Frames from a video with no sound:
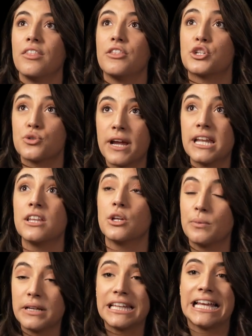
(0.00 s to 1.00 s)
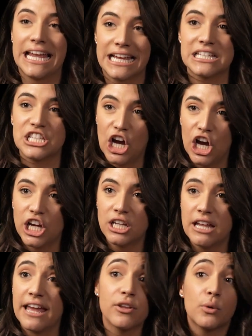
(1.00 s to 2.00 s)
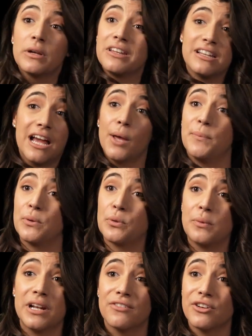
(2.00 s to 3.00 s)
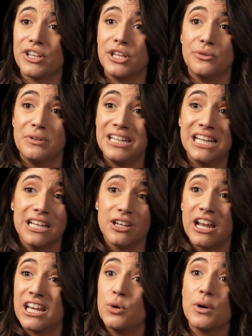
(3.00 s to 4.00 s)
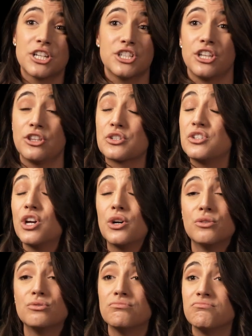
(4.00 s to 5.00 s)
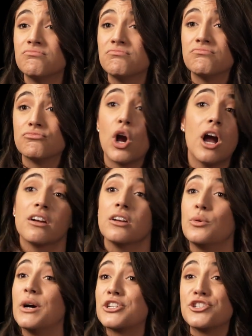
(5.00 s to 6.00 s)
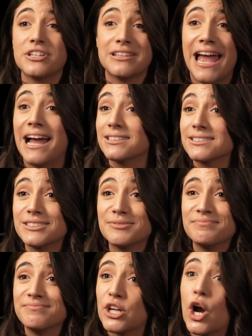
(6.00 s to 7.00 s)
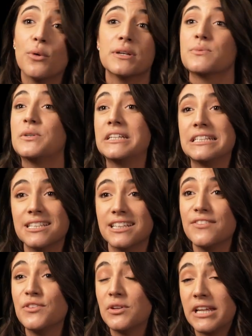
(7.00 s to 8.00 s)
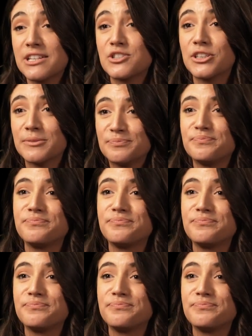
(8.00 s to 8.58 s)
the training, they're really hands-on, and they're willing to help you with whatever you need. Any question, there's no wrong question to ask. They're always willing to give you an answer.